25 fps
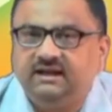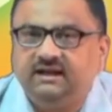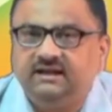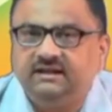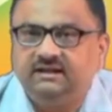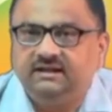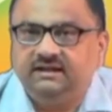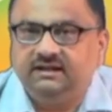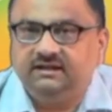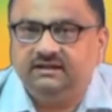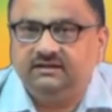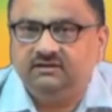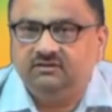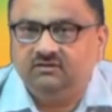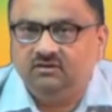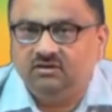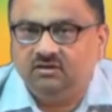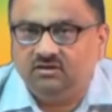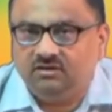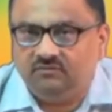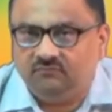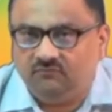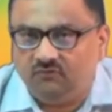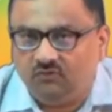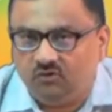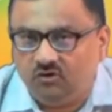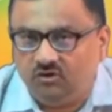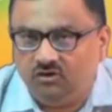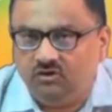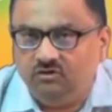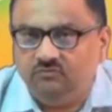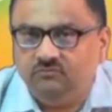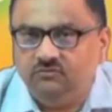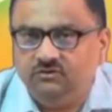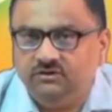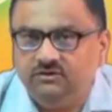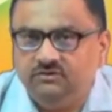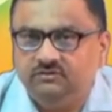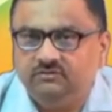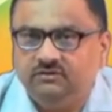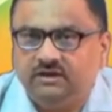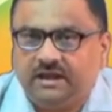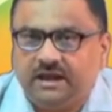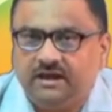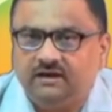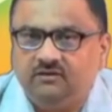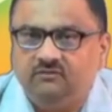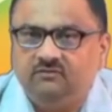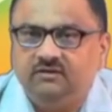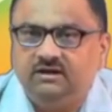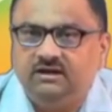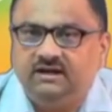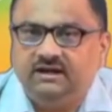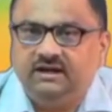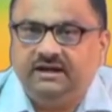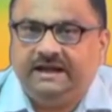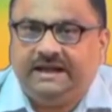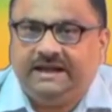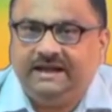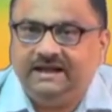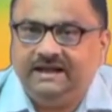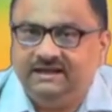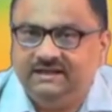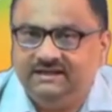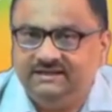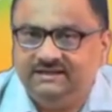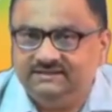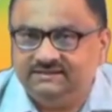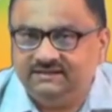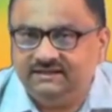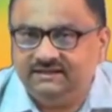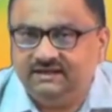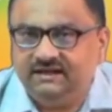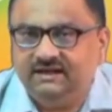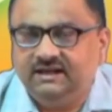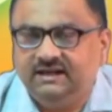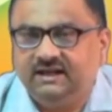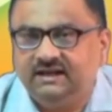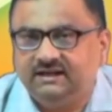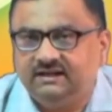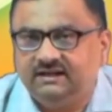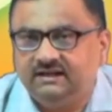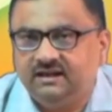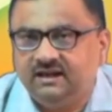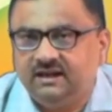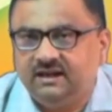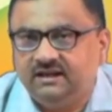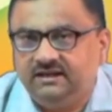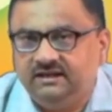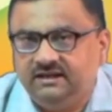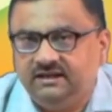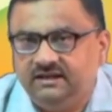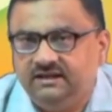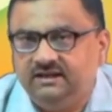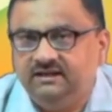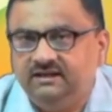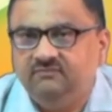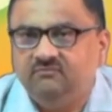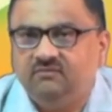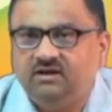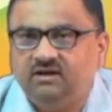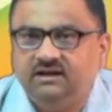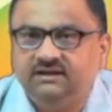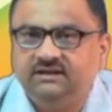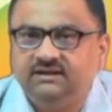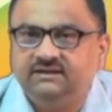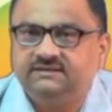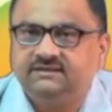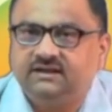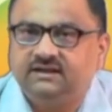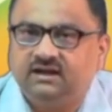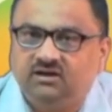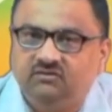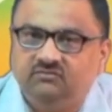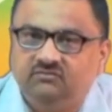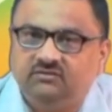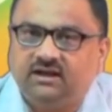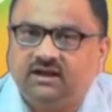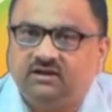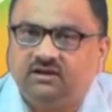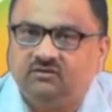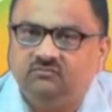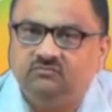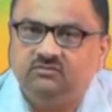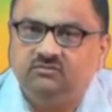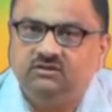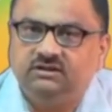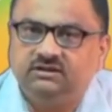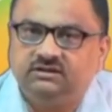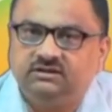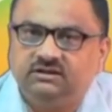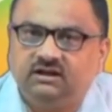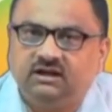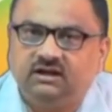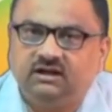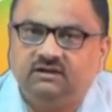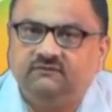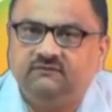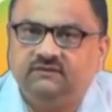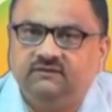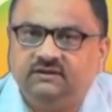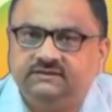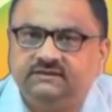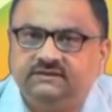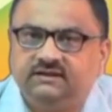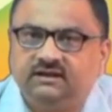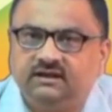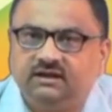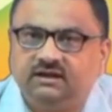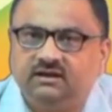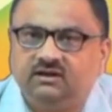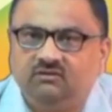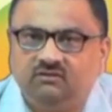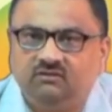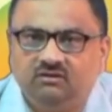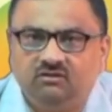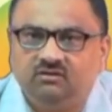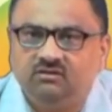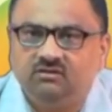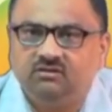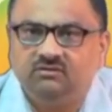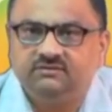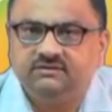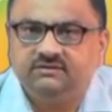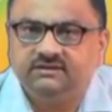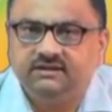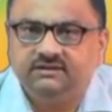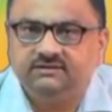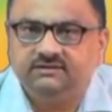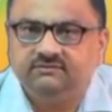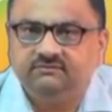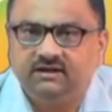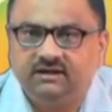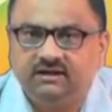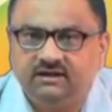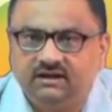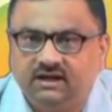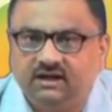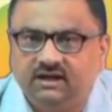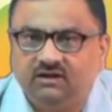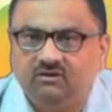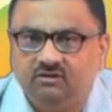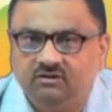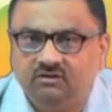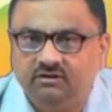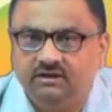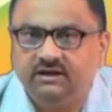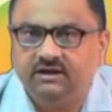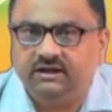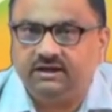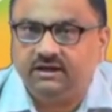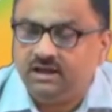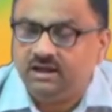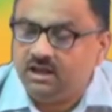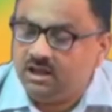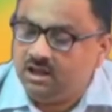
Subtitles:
and then volume we calculated a dz, and in minus out accumulation and fixed second law, and all those things we had done already.